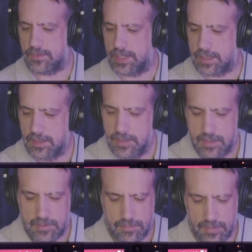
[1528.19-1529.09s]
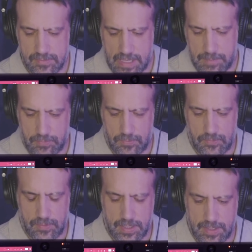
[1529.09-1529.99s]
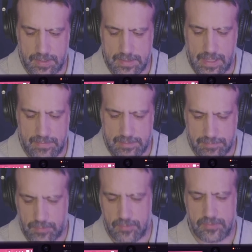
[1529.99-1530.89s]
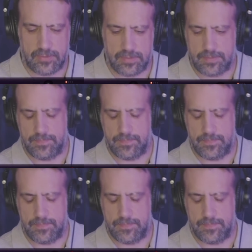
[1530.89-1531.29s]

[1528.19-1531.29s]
Like, for example, that first,